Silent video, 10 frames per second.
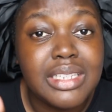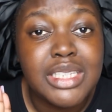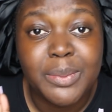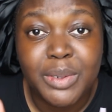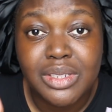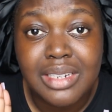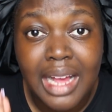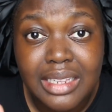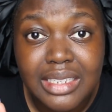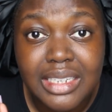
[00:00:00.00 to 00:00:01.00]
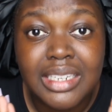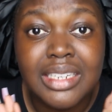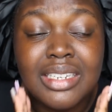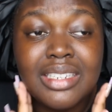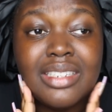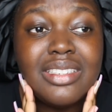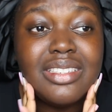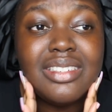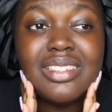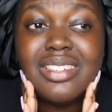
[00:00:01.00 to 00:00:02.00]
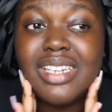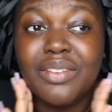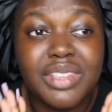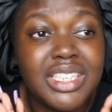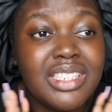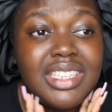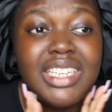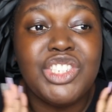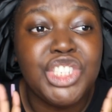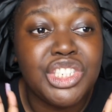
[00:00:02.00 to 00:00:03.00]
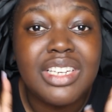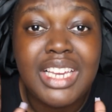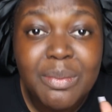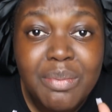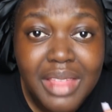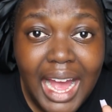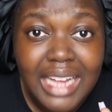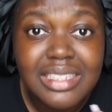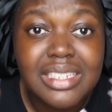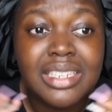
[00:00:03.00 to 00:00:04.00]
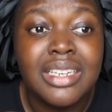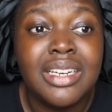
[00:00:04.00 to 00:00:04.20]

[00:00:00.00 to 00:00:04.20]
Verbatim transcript: that's his personality. Definitely he should keep that.